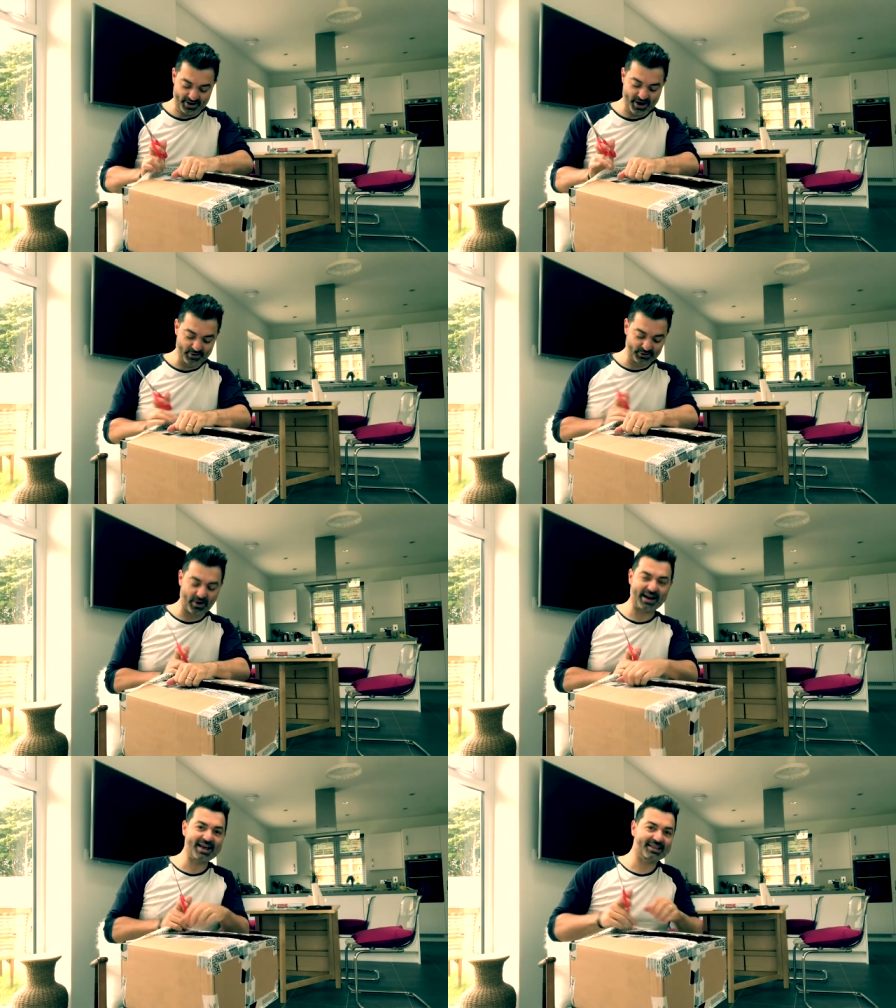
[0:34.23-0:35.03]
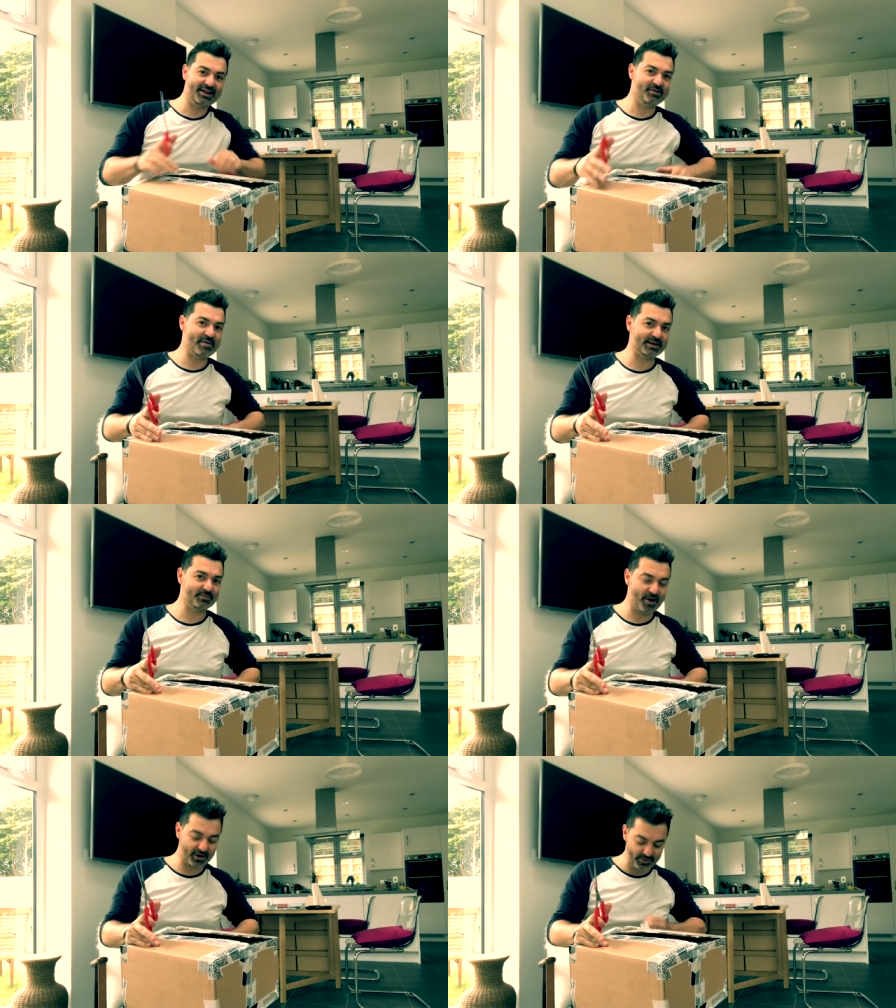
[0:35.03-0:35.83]
I always quite like the little mass
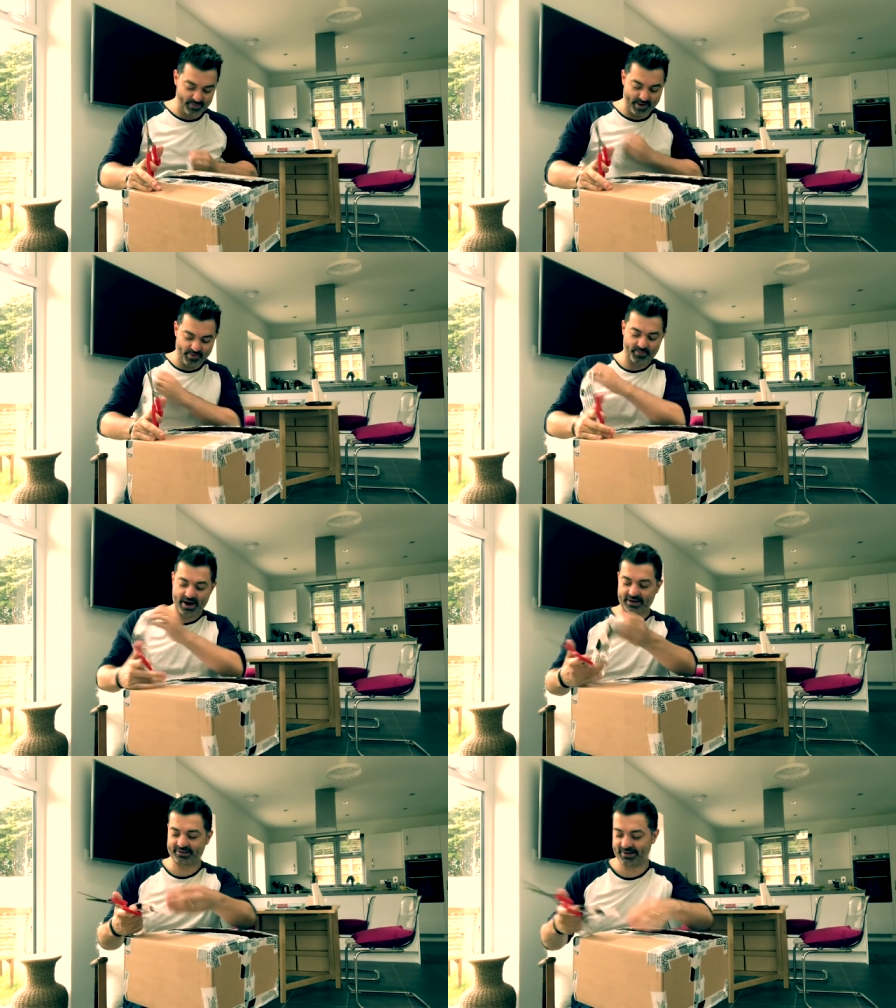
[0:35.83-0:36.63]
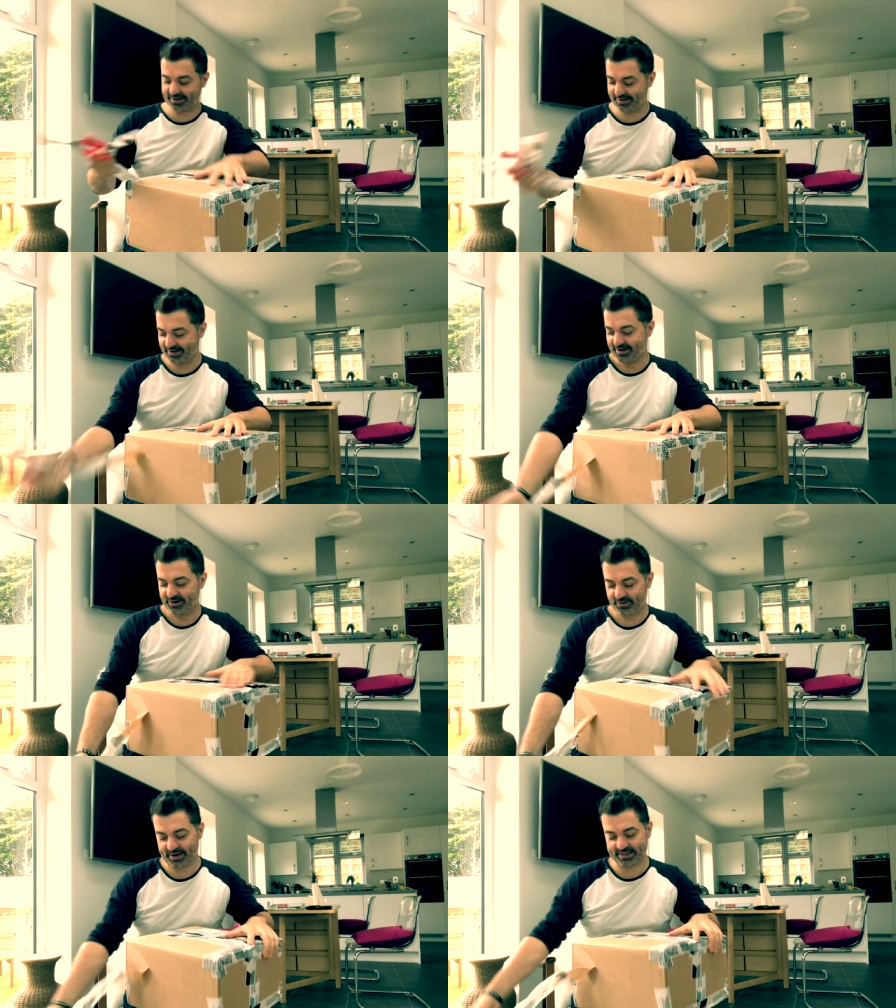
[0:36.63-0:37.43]
market paperbacks. I
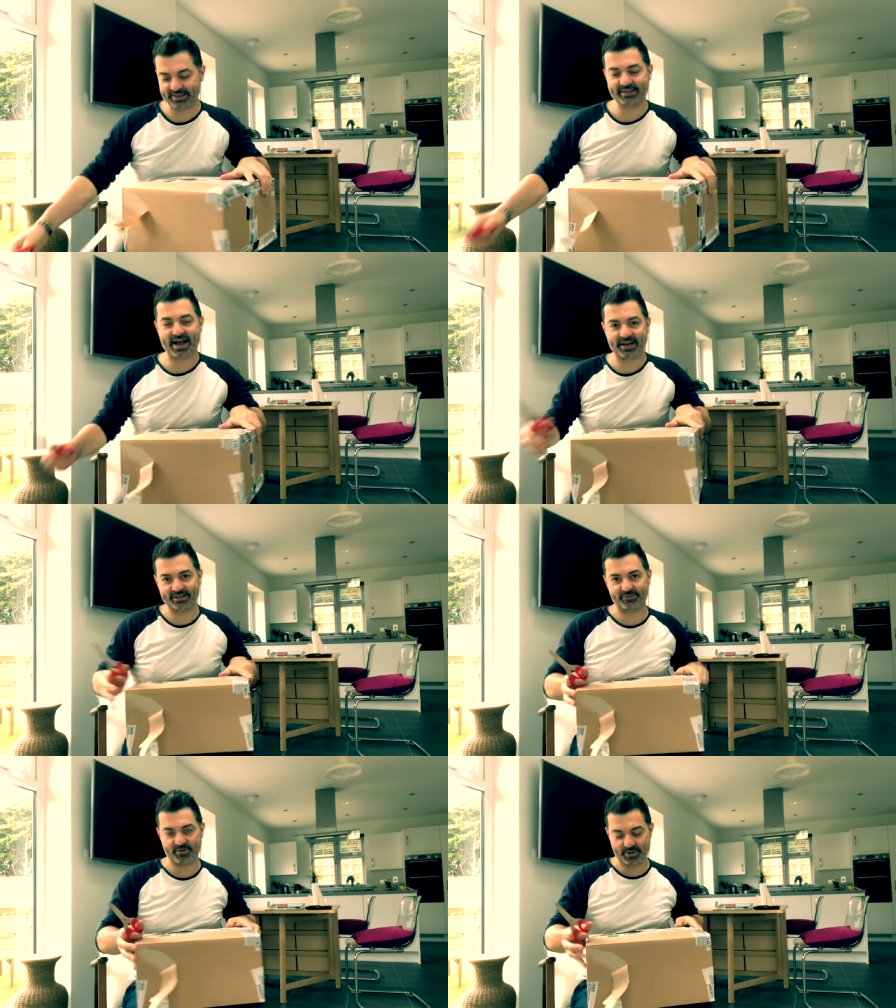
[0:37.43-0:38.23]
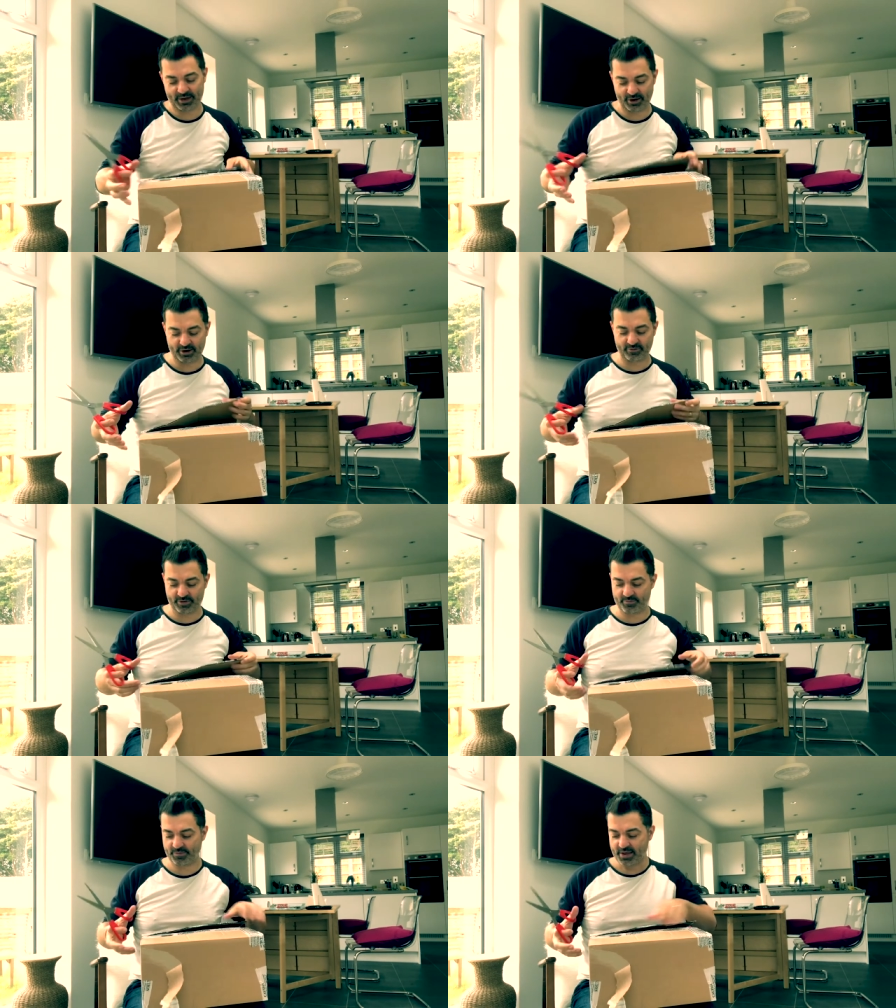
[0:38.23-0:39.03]
quite like the size of them and the look of
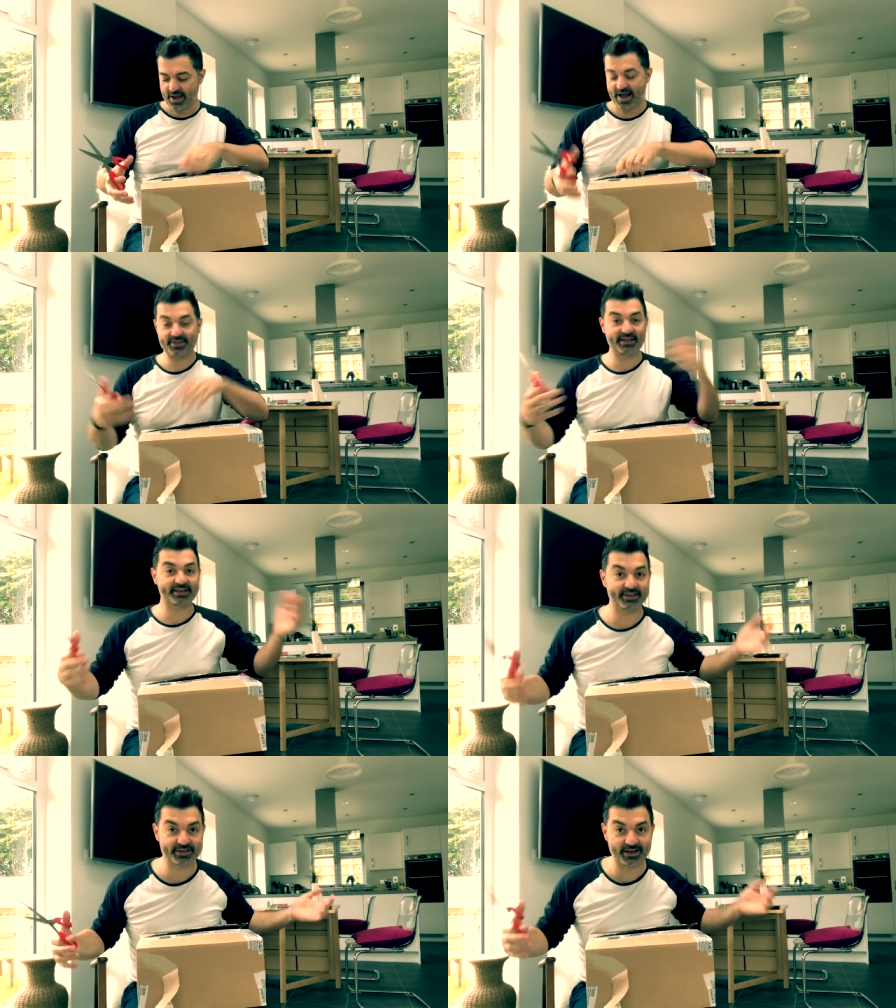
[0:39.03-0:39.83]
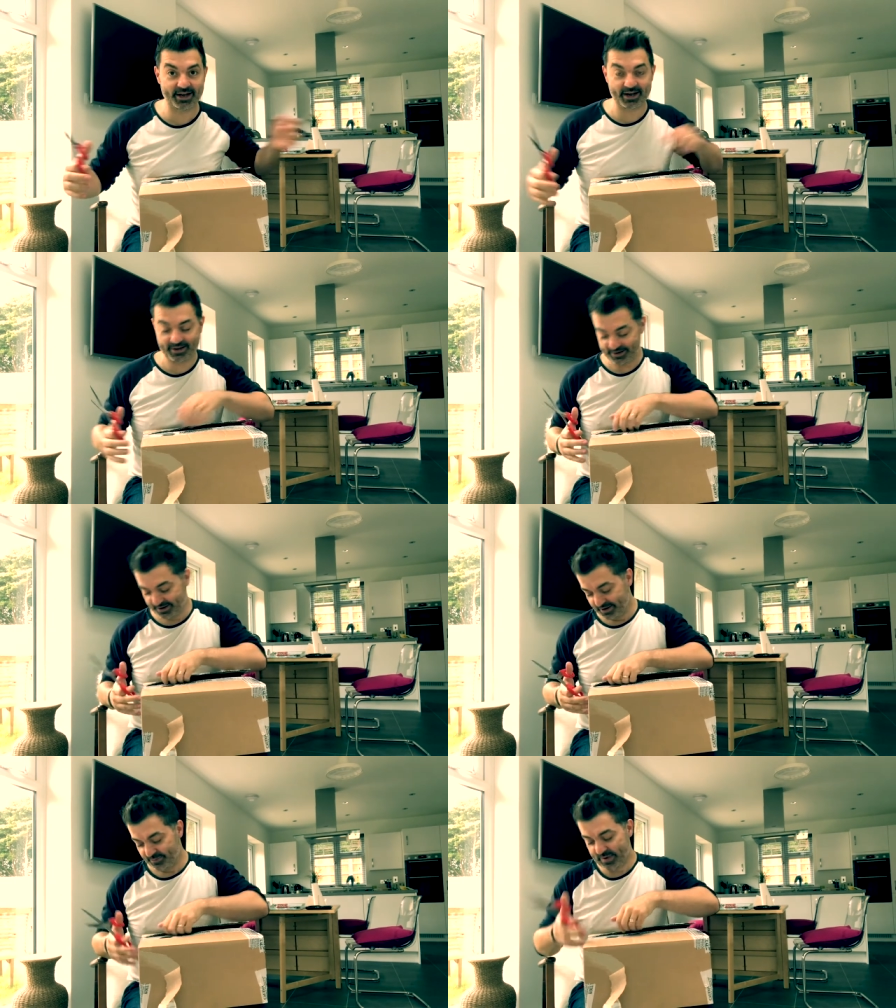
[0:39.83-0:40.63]
them. And this is
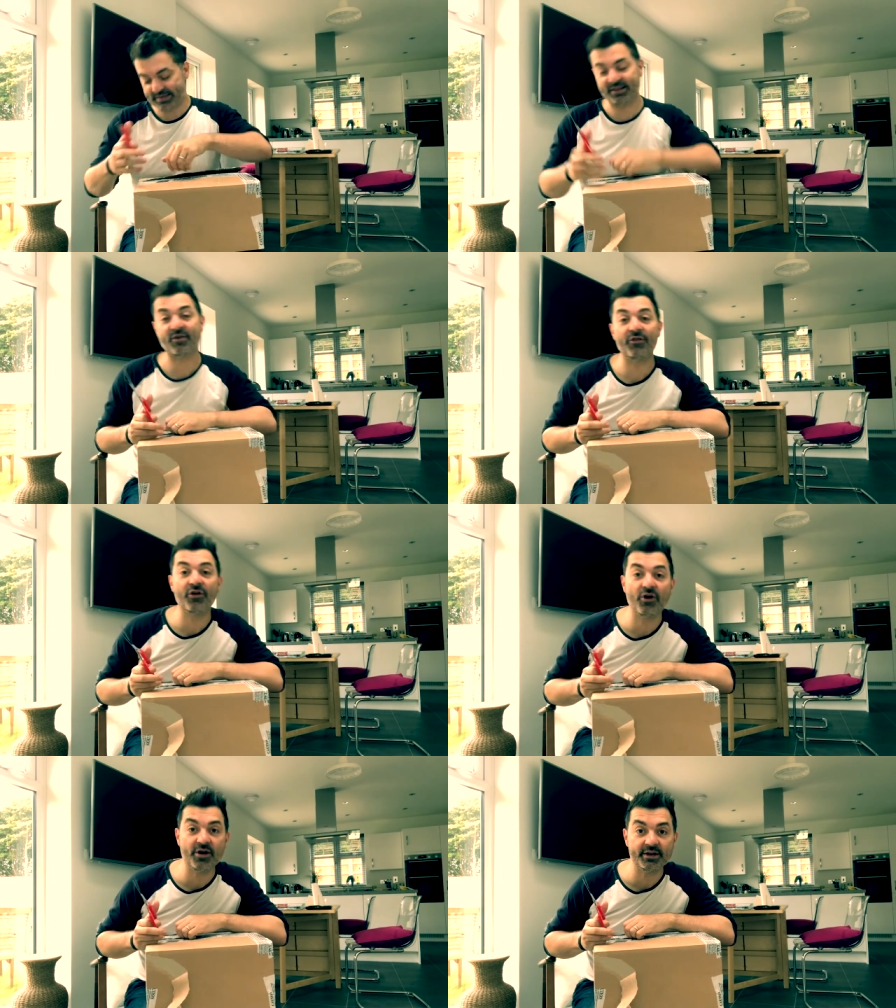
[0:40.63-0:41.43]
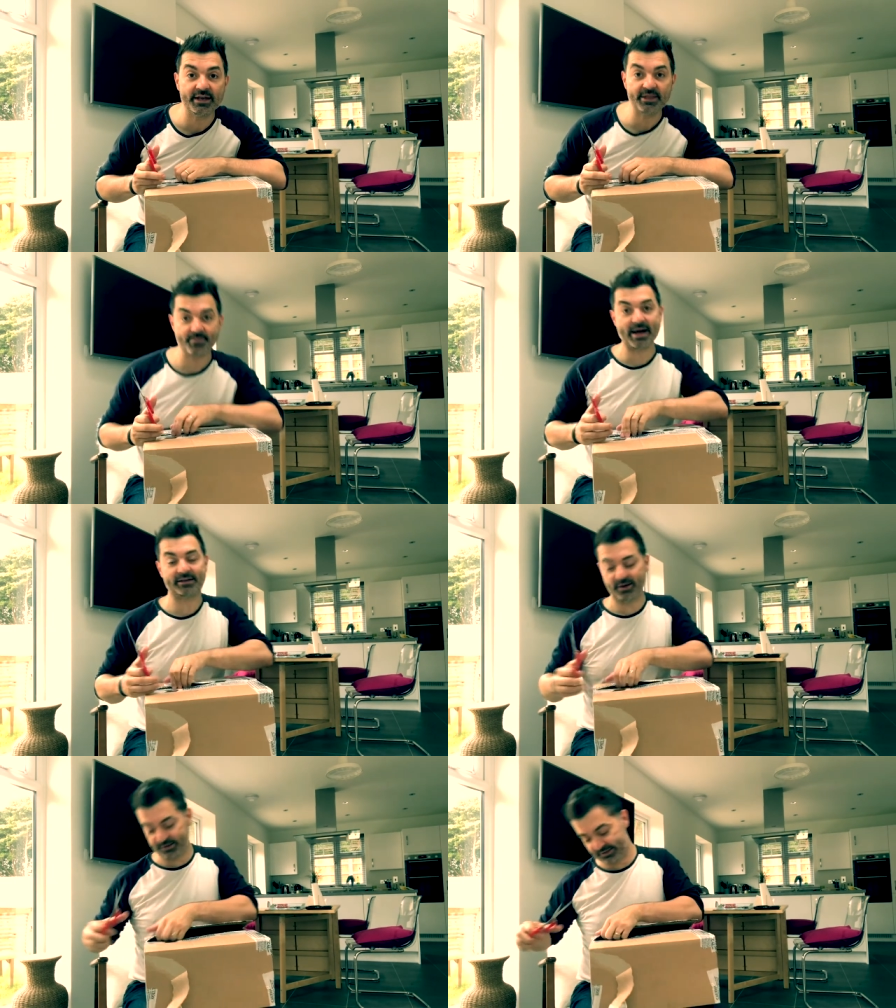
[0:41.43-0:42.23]
basically the third in the Matt
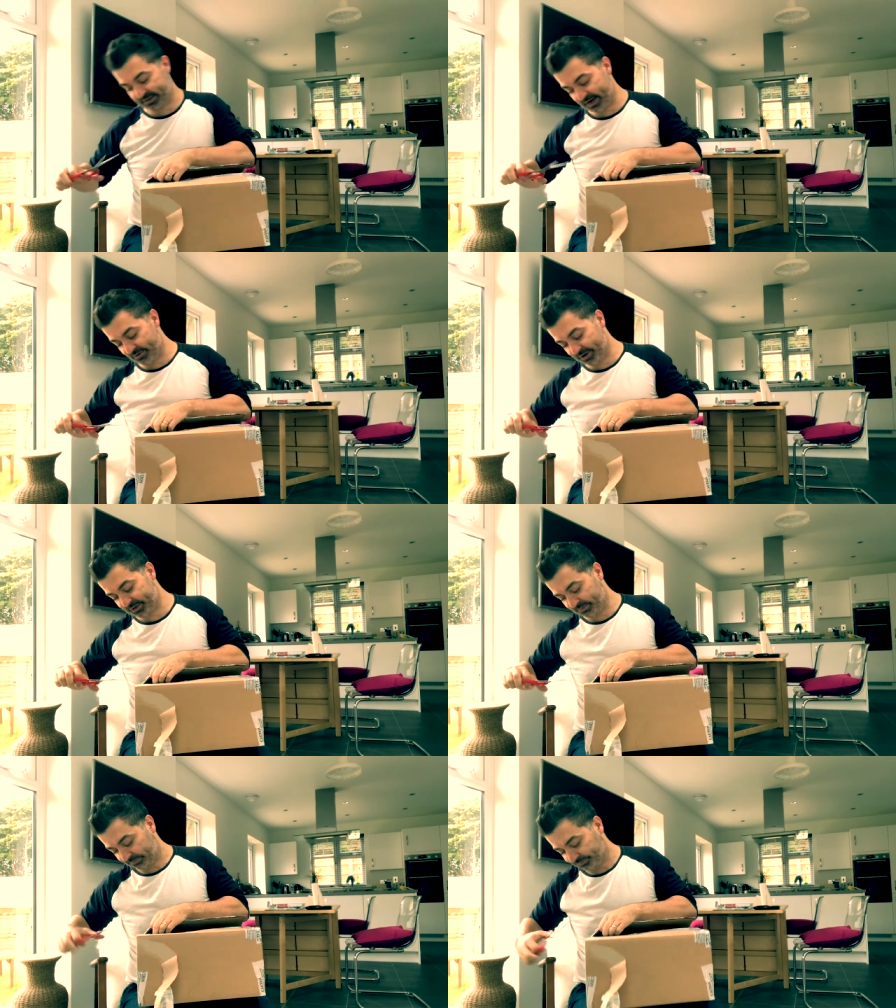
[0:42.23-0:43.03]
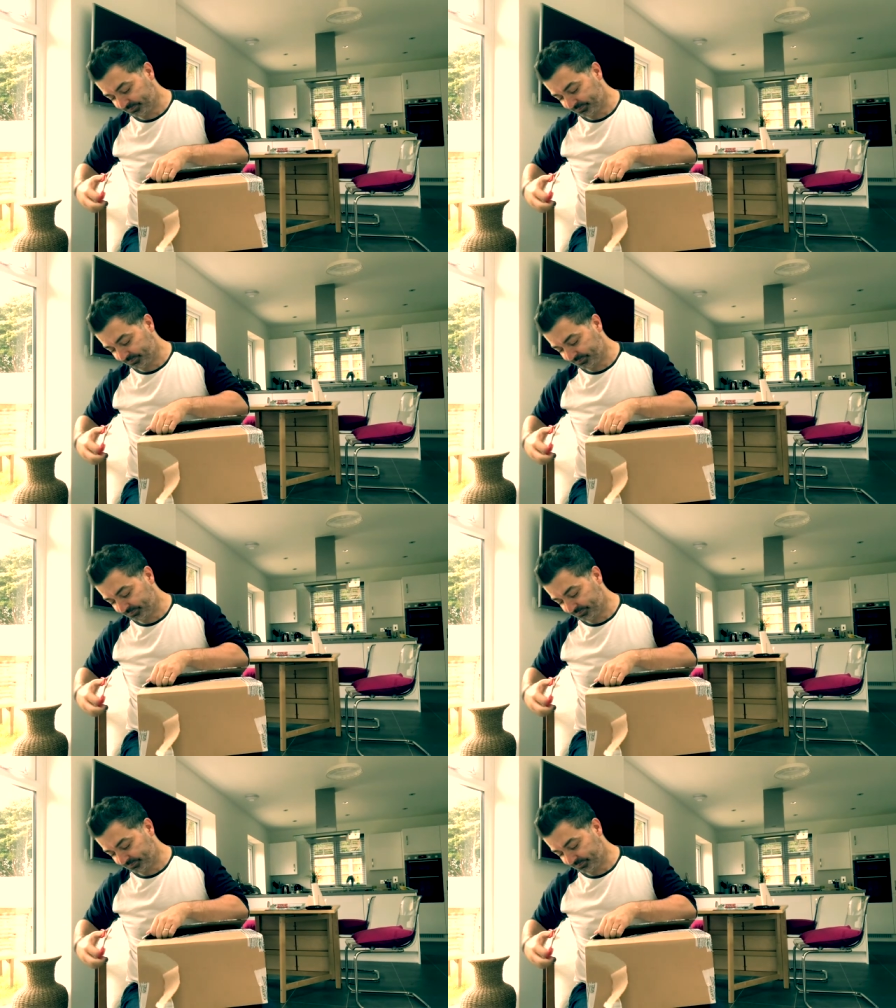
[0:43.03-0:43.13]
Hunter series.